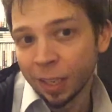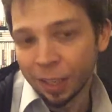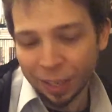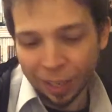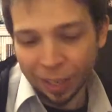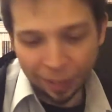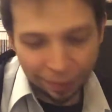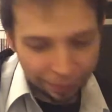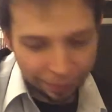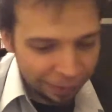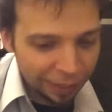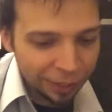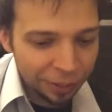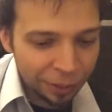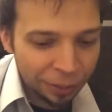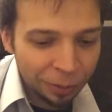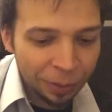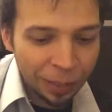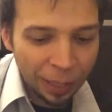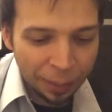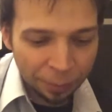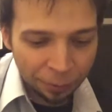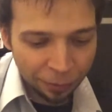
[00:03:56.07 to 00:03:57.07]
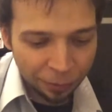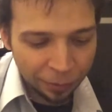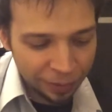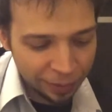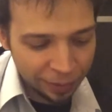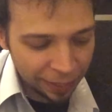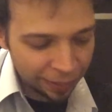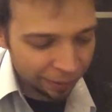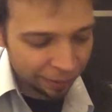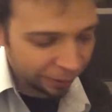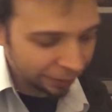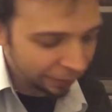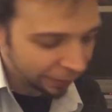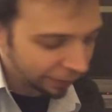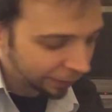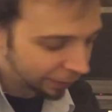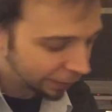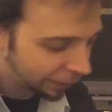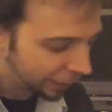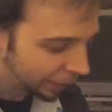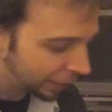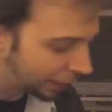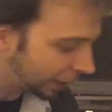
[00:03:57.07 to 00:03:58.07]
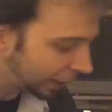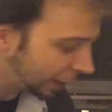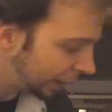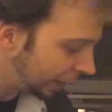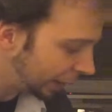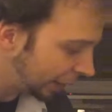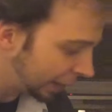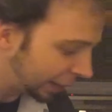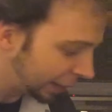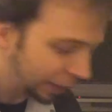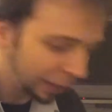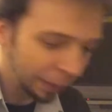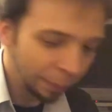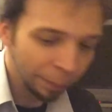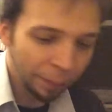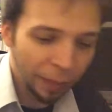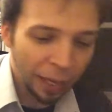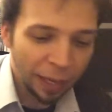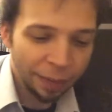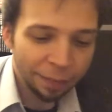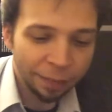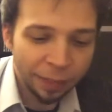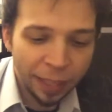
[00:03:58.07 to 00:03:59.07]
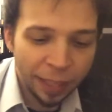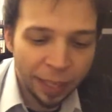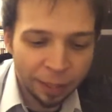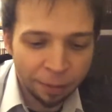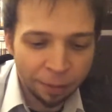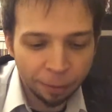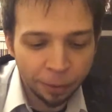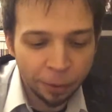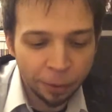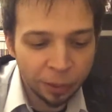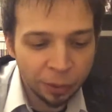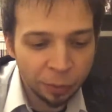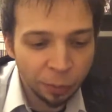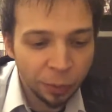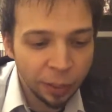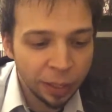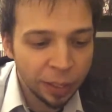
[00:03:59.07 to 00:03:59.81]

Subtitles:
I've got two games for the Saturn. I've got, first one